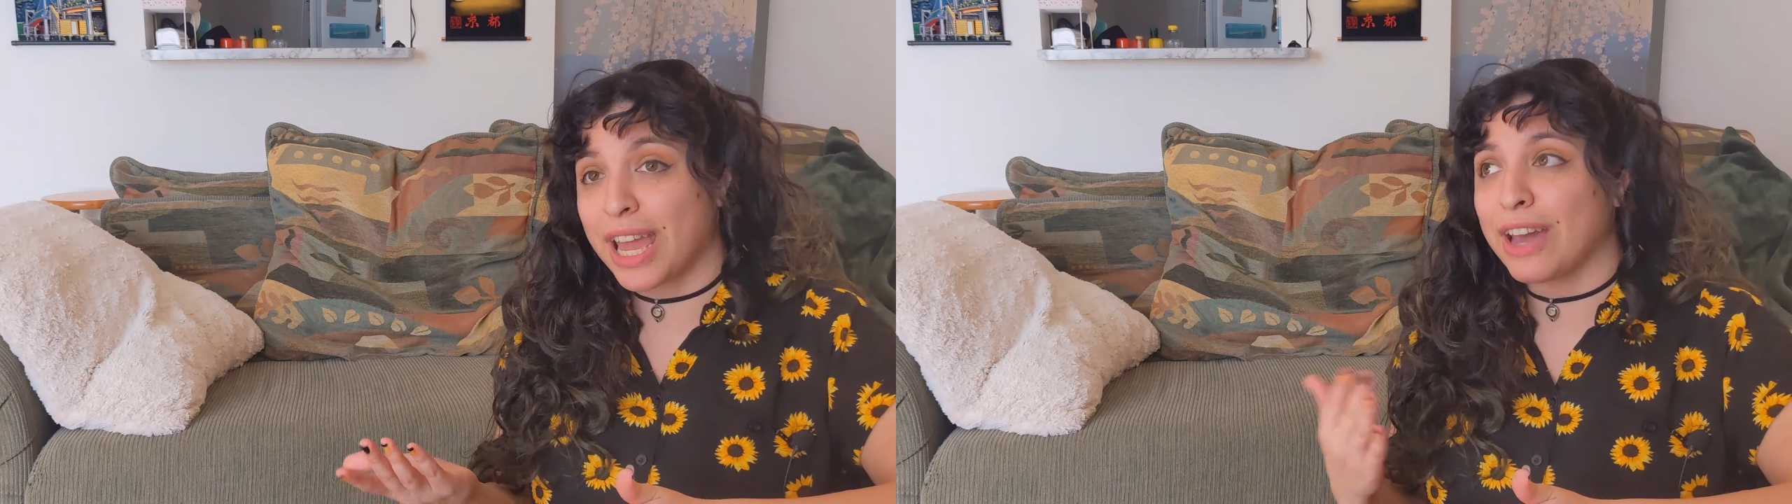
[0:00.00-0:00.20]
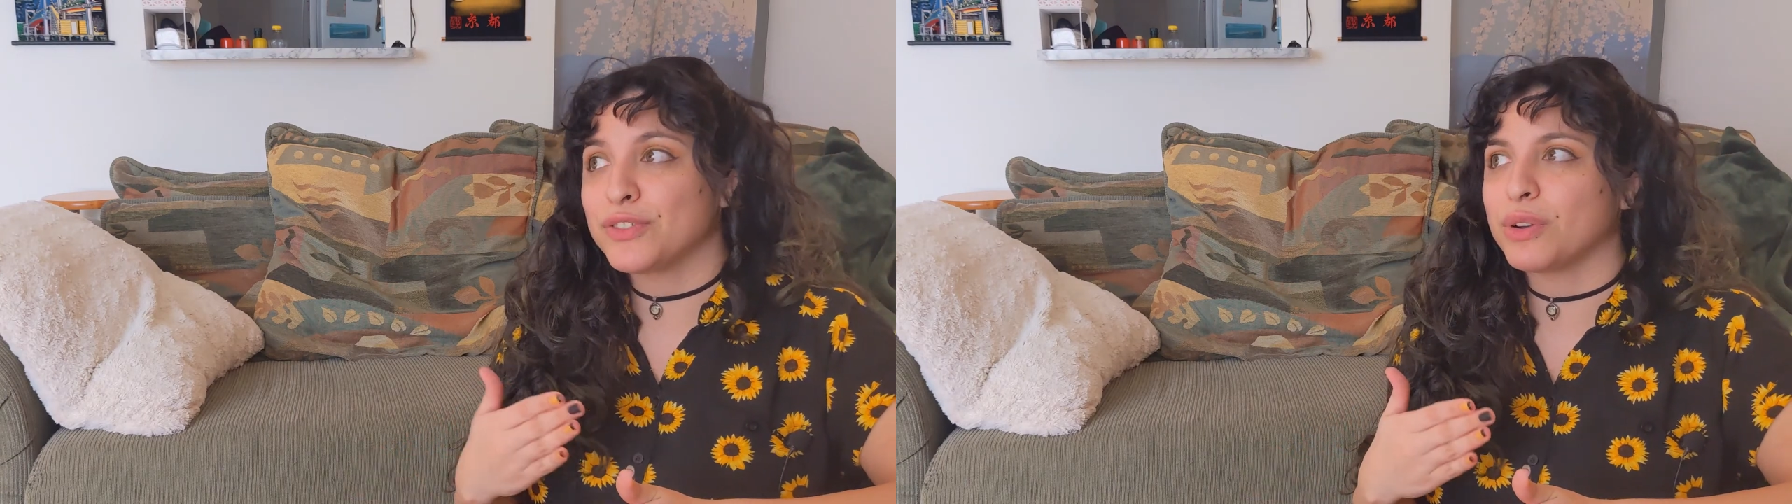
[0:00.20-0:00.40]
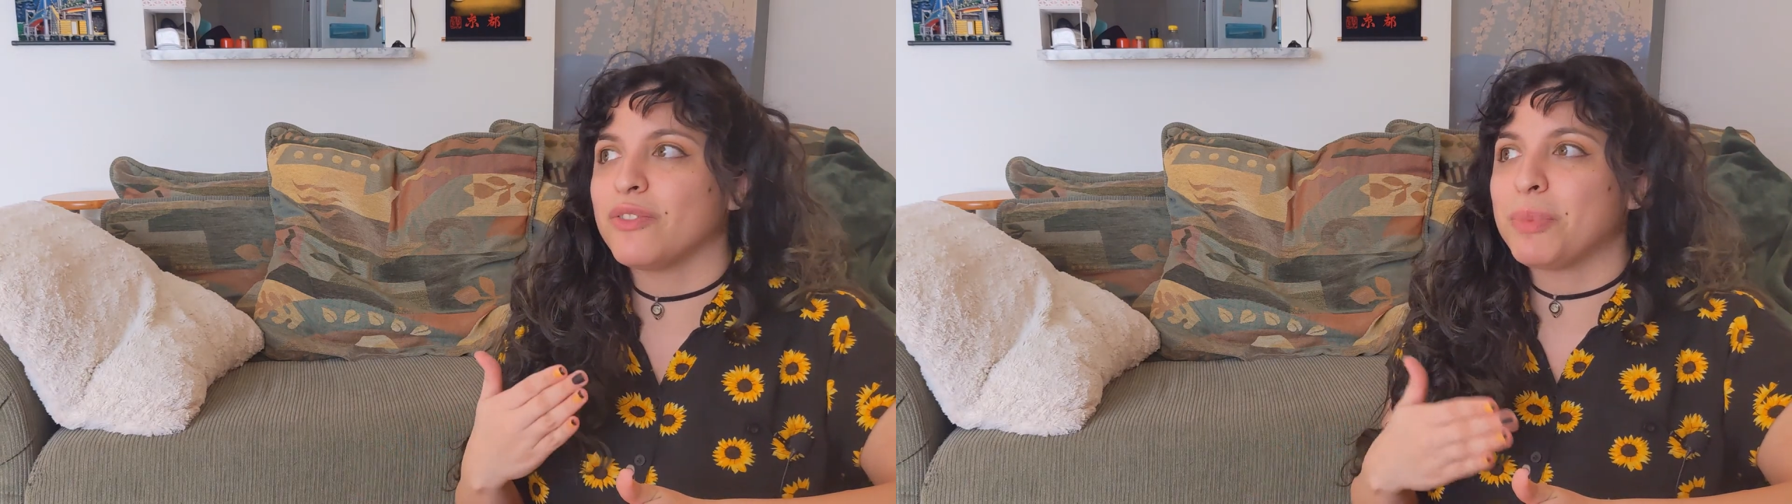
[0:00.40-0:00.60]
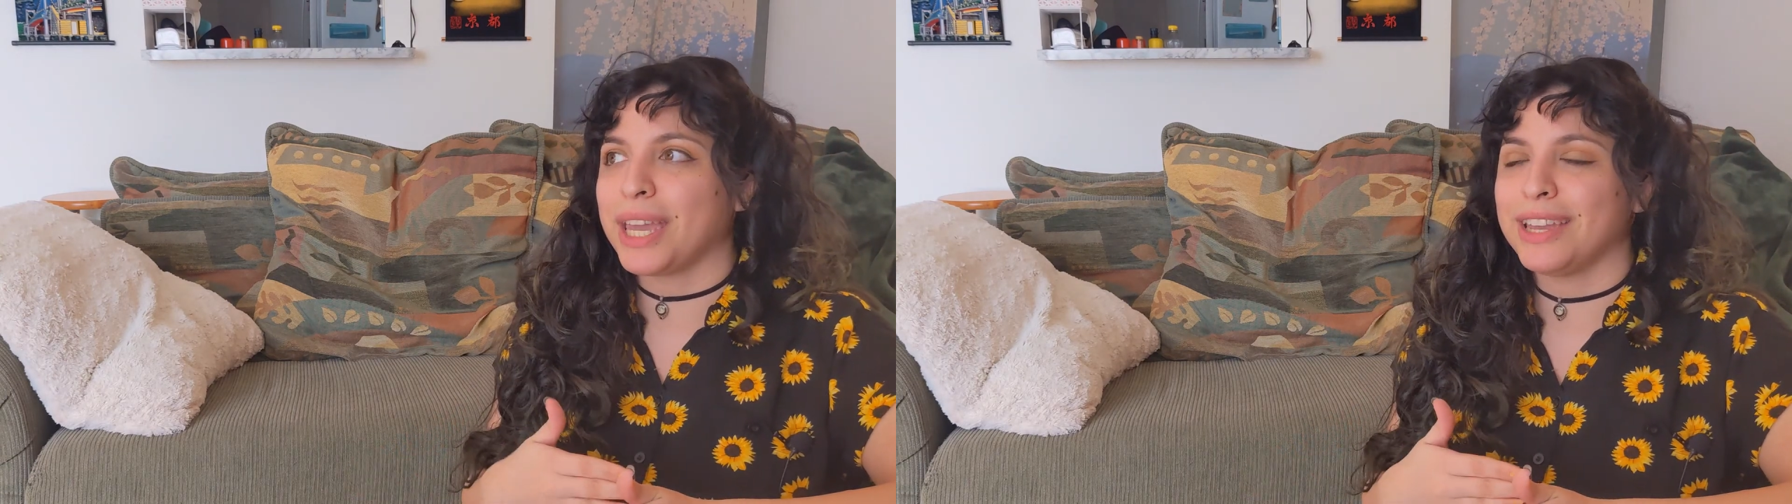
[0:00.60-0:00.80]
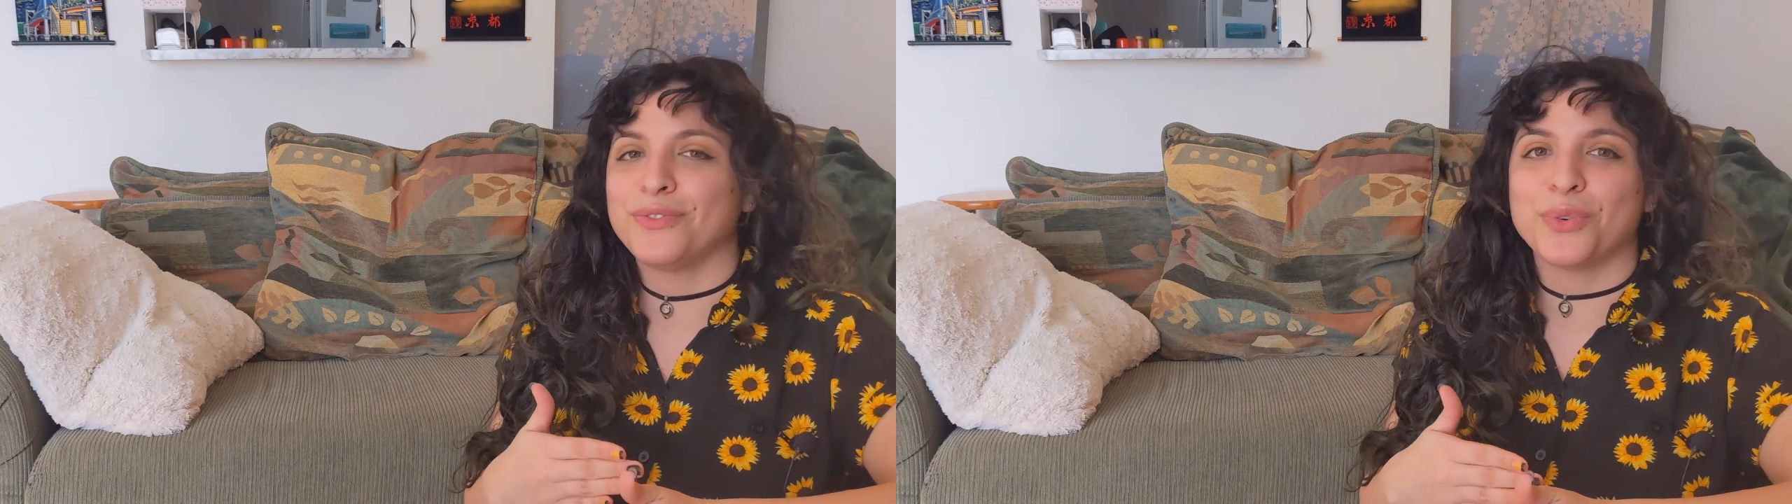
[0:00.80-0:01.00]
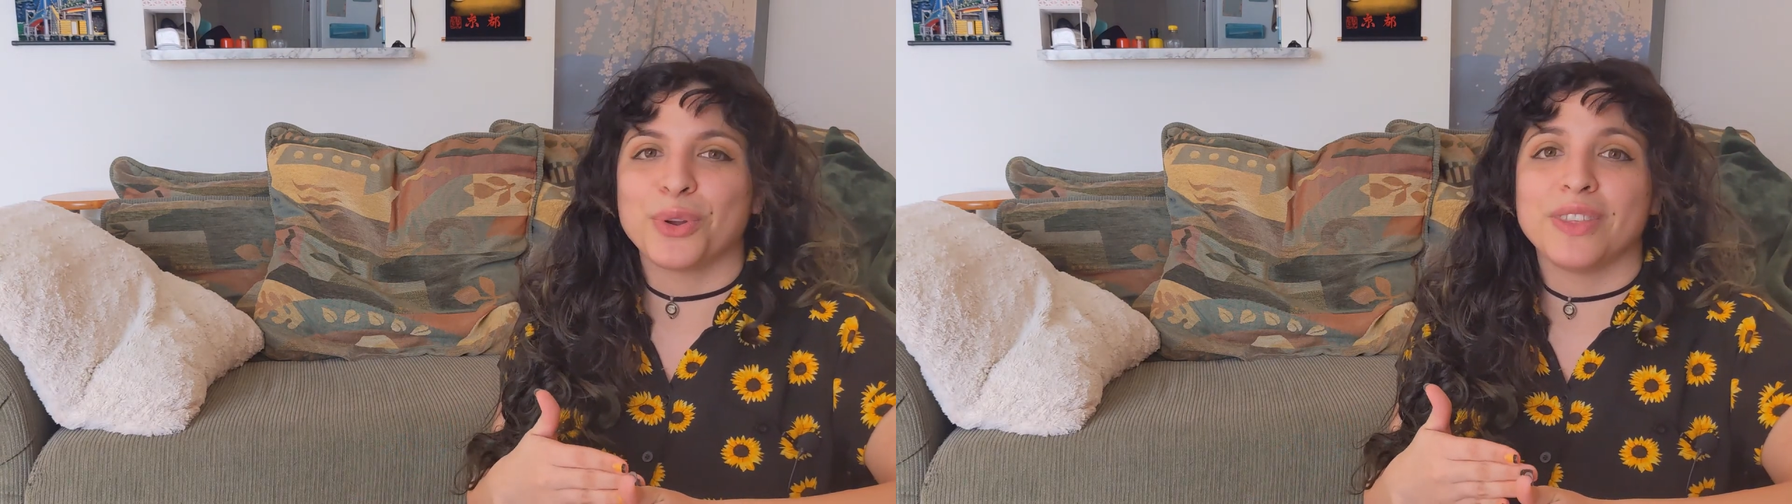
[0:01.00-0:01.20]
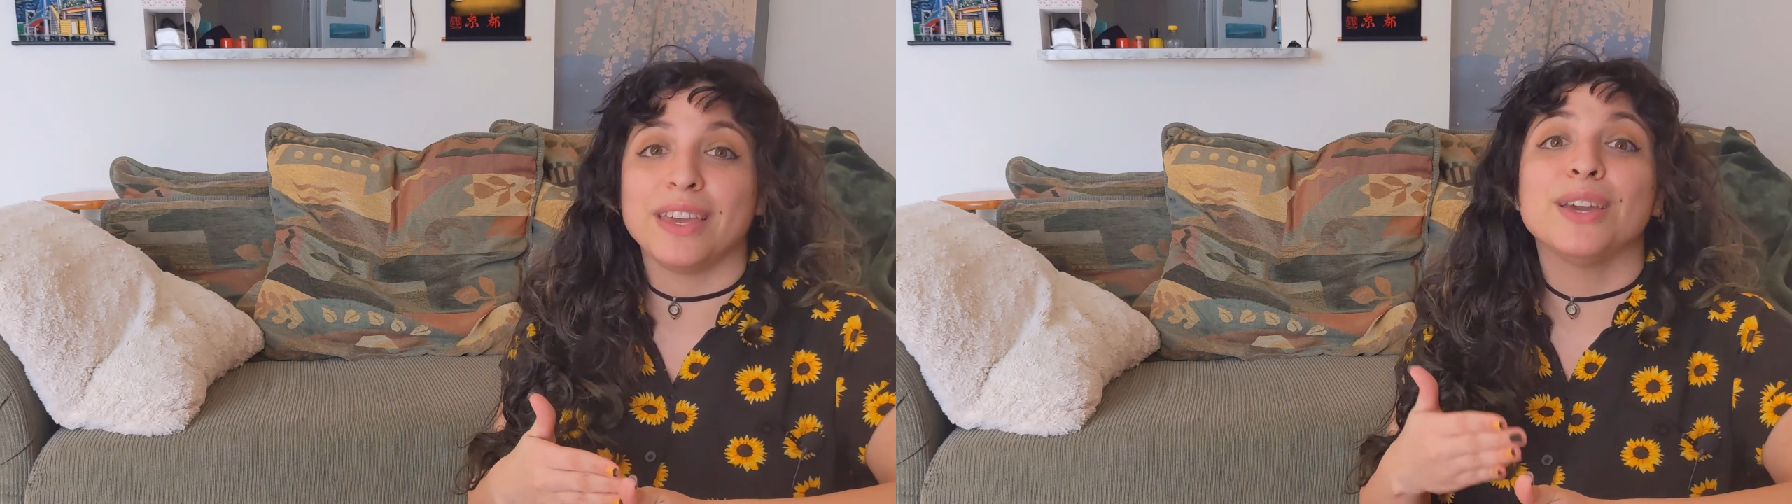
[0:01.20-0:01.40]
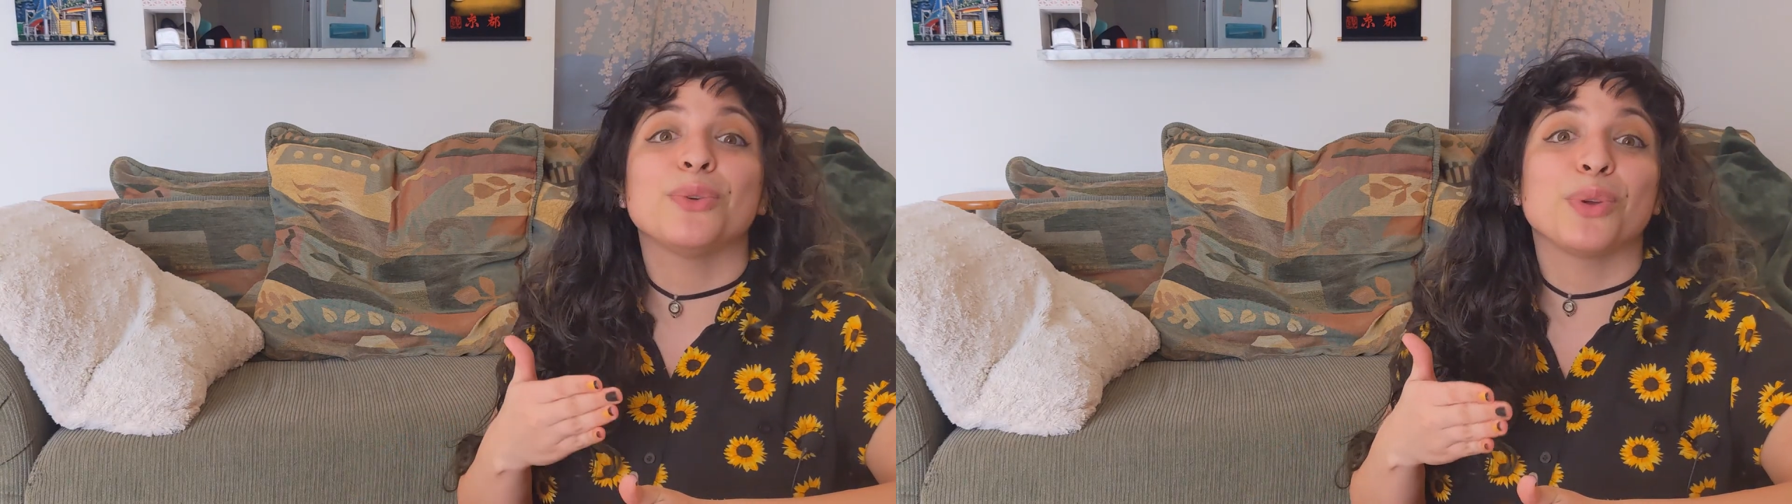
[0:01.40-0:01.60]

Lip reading: after I've paid for the